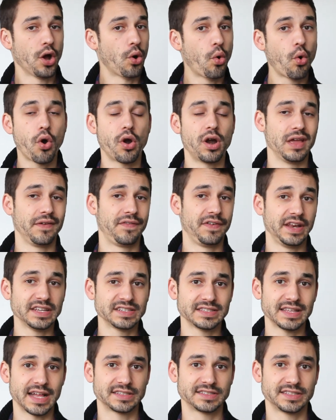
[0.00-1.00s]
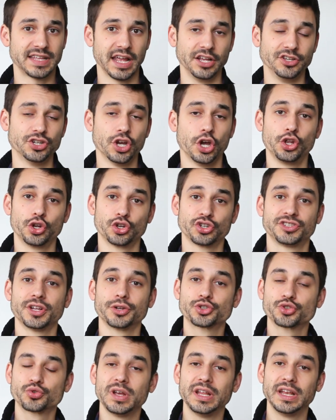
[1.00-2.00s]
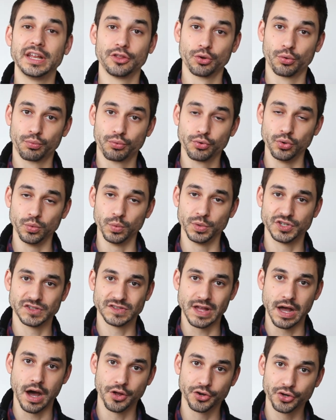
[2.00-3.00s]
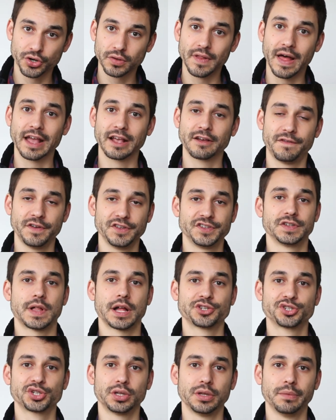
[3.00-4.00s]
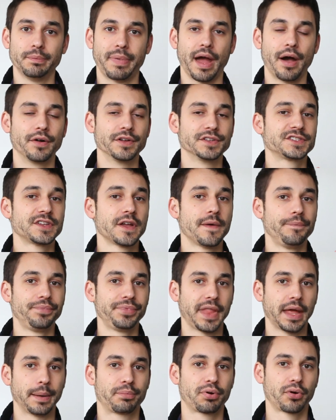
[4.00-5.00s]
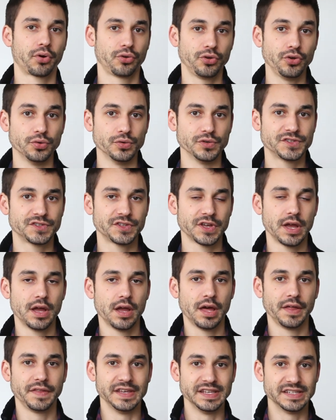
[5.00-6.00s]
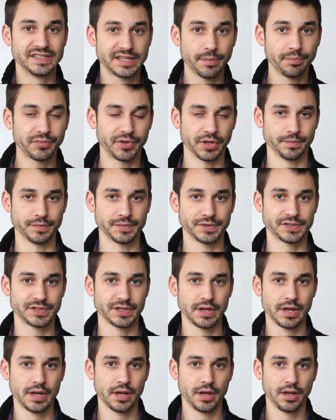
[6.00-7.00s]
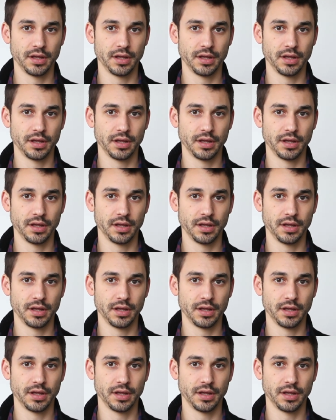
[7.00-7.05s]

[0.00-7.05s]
Or if it is in that stage, you're still treating the root, which is the underlying physiological imbalance that produced these symptoms.